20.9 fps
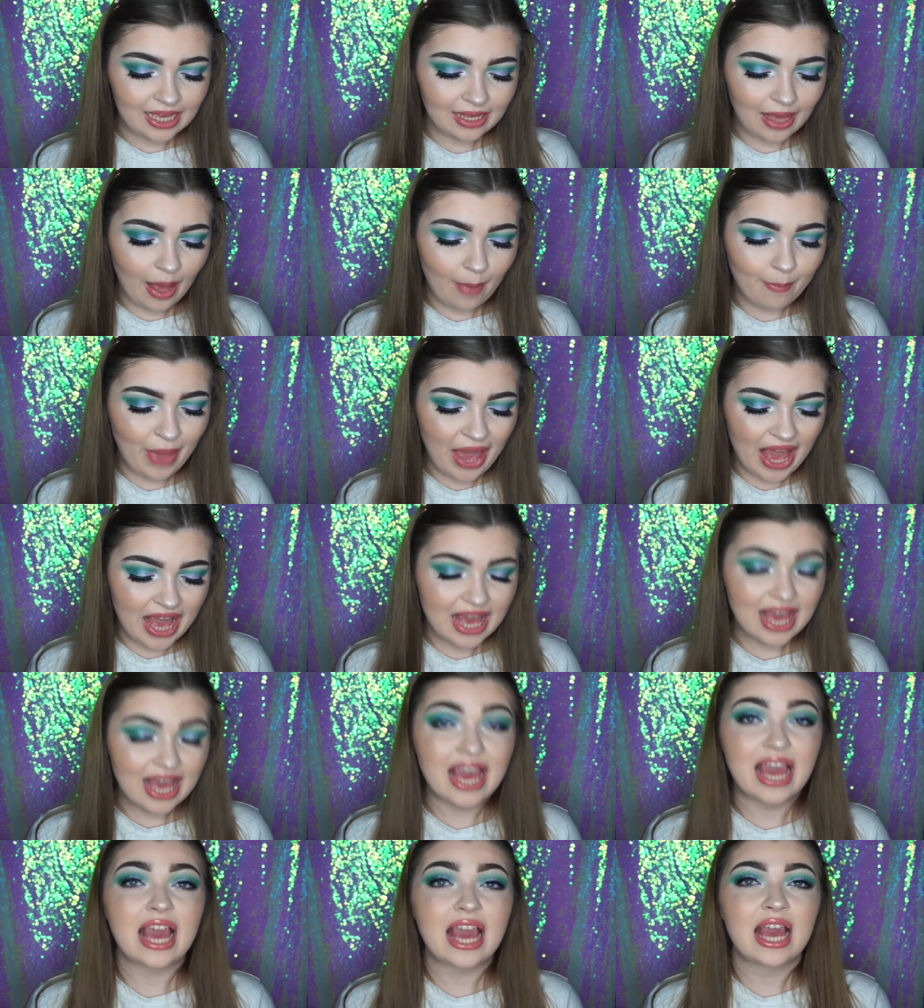a
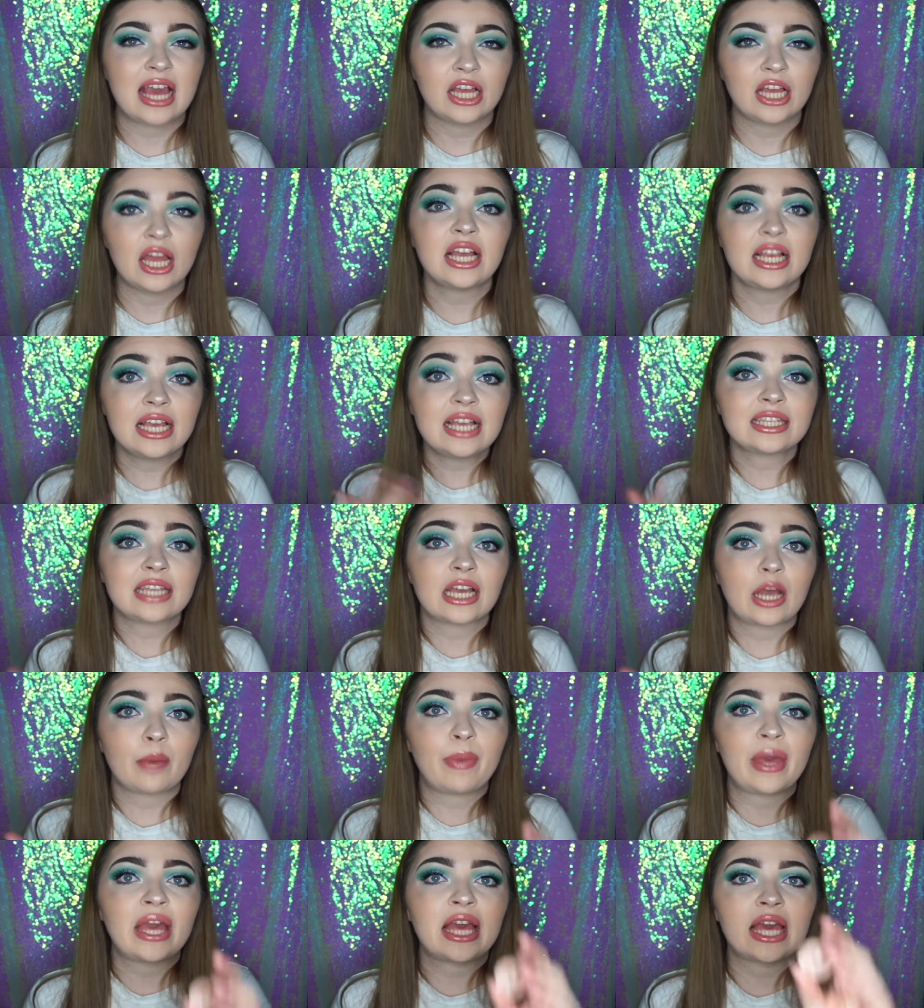pinky. It is like a
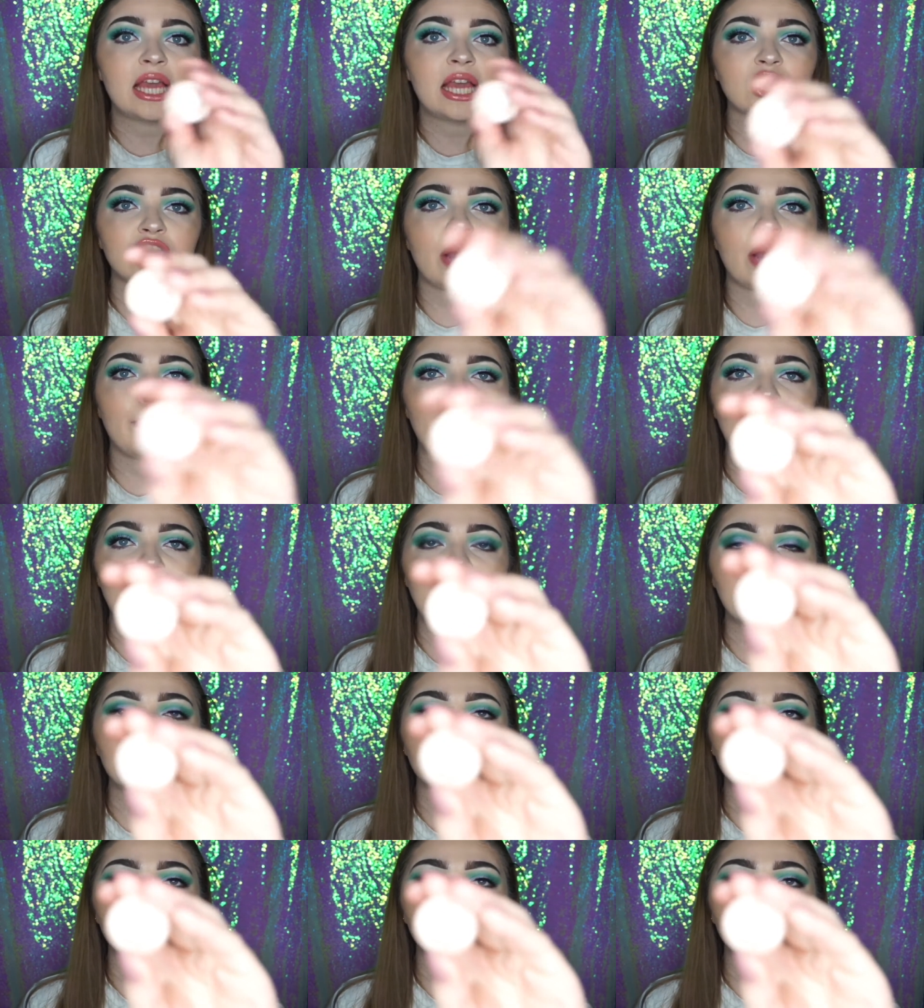pinky champagne